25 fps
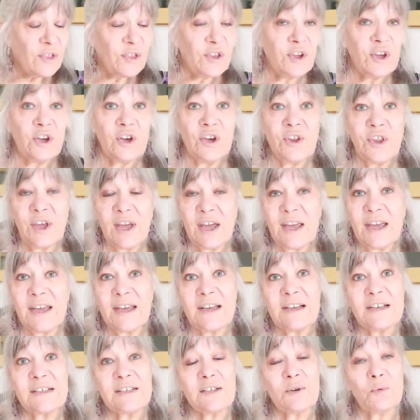The other
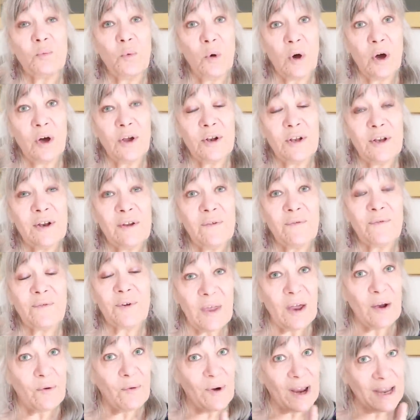is the one
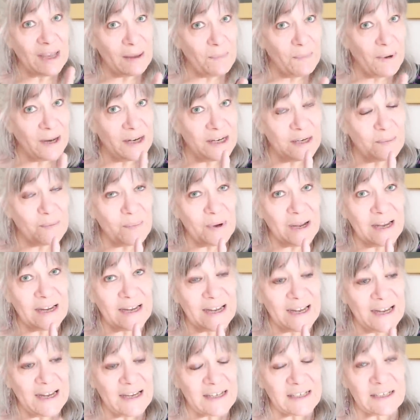recommended
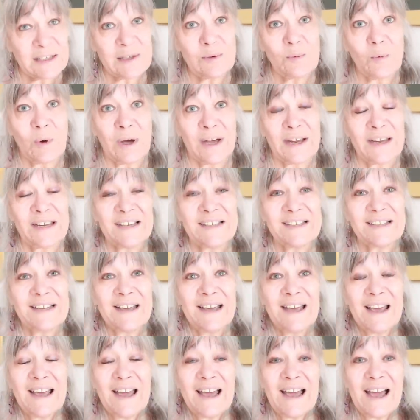by Hazel White
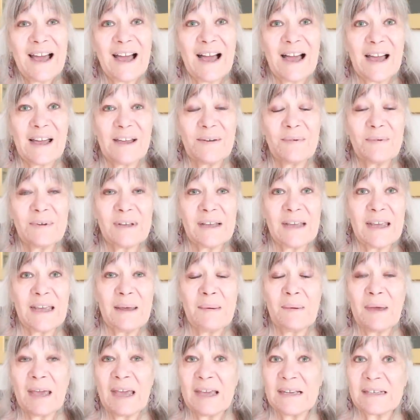I
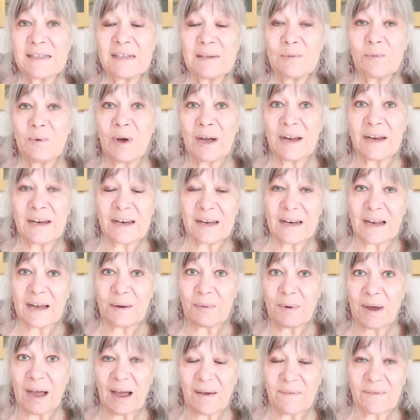Hazel White and
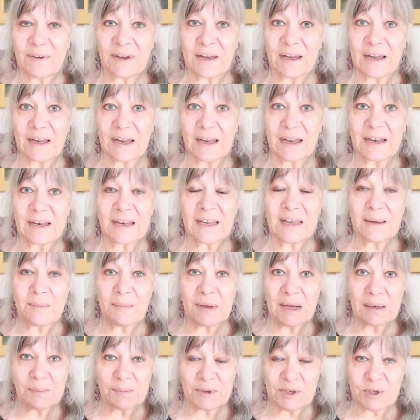I were having a, an
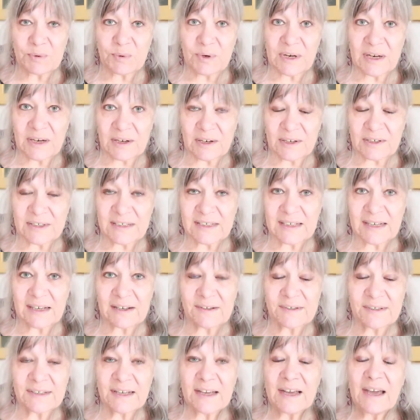email between
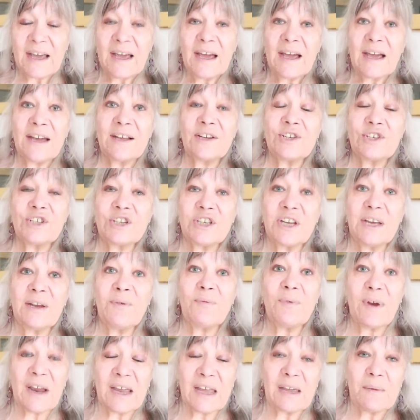ourselves and she
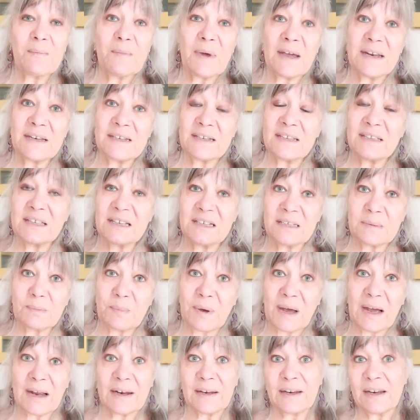recommended this
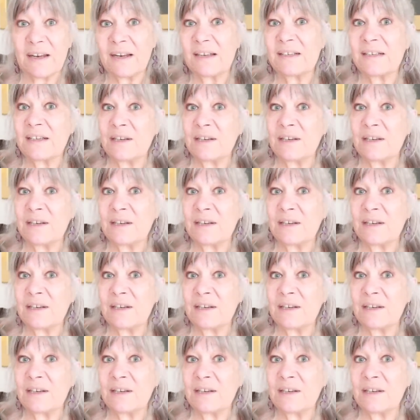pattern and